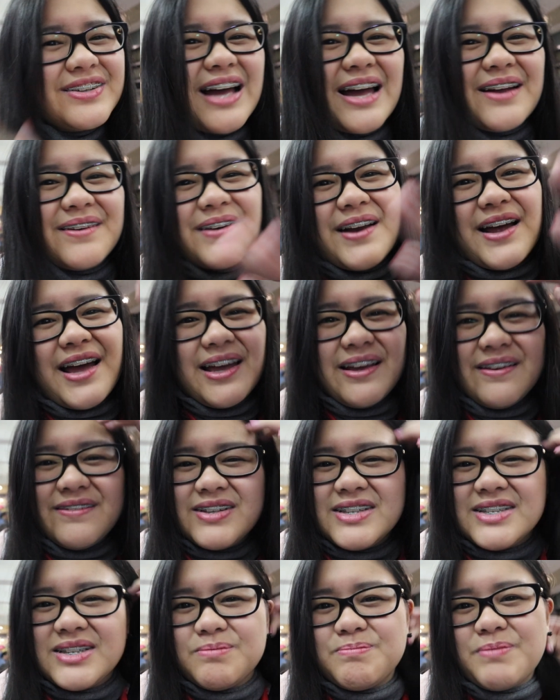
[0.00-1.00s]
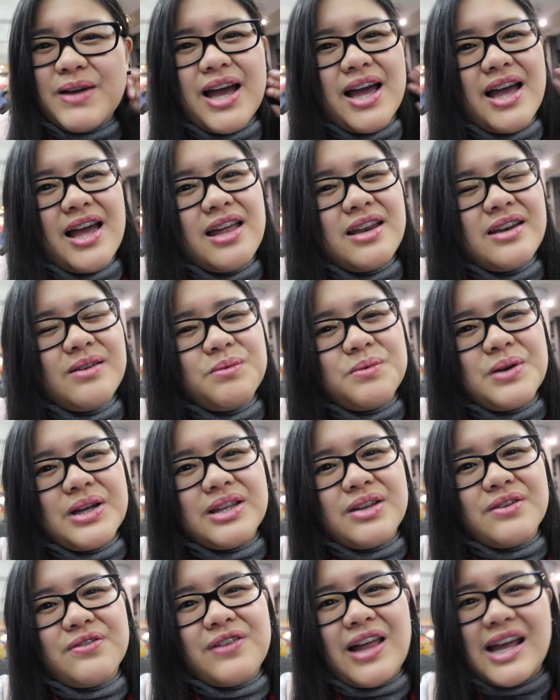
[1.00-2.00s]
arrive in Japan,
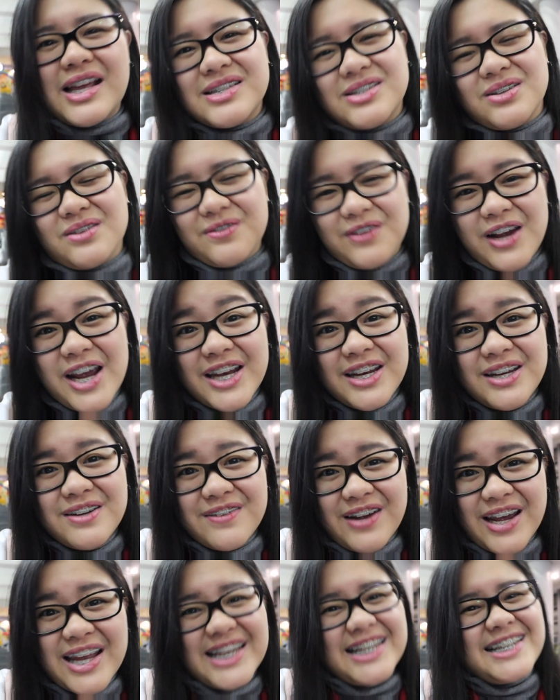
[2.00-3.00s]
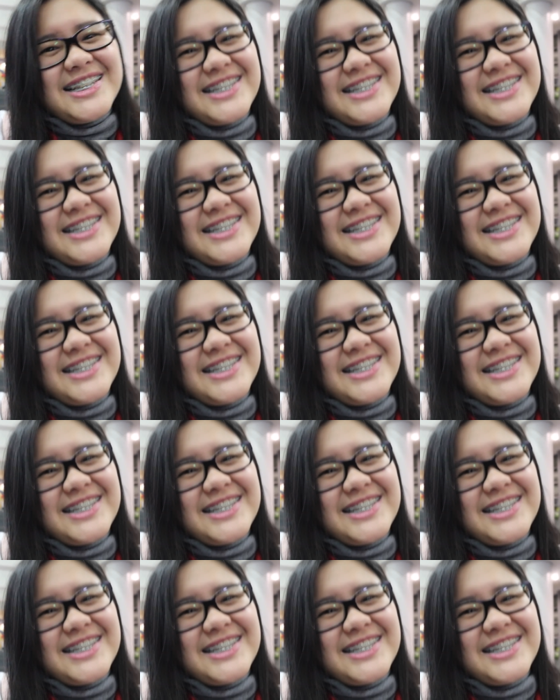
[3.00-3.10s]
when the flight's already ready.